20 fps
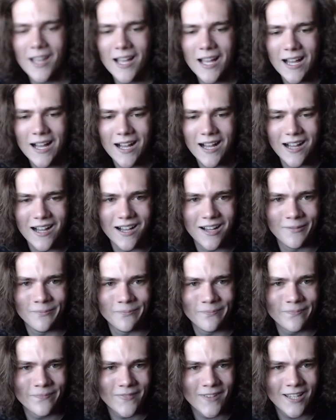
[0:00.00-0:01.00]

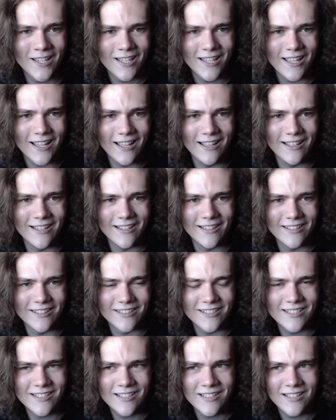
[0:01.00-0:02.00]

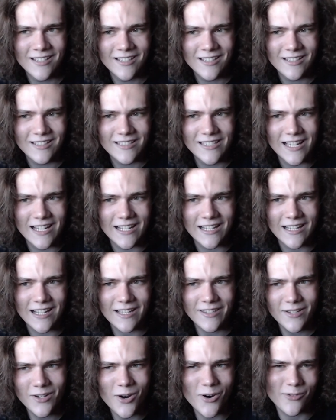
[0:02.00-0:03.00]
And yeah, I
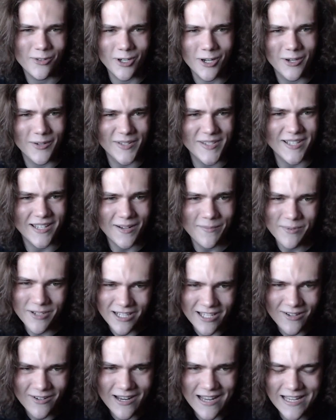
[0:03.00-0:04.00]
think overall it was like a
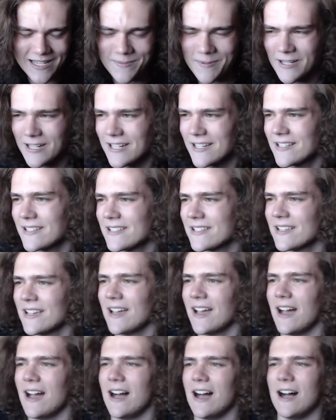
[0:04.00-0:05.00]
pretty okay experience.
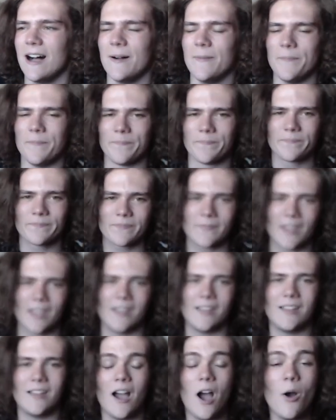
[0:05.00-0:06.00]
And
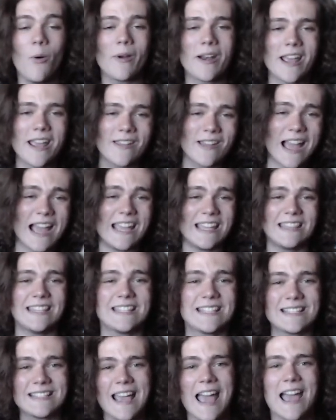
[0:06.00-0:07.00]
I had
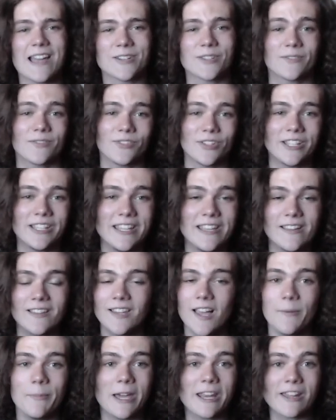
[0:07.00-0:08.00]
this sash for Key
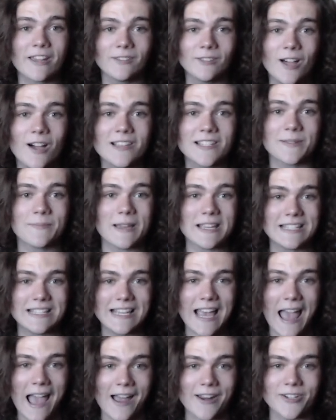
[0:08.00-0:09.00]
Club, and I lost my
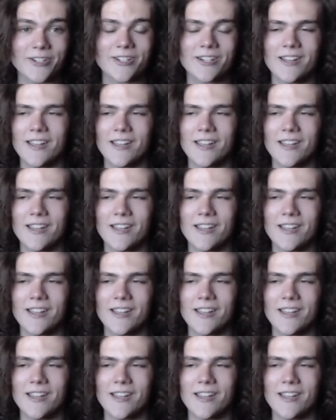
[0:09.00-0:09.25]
sash.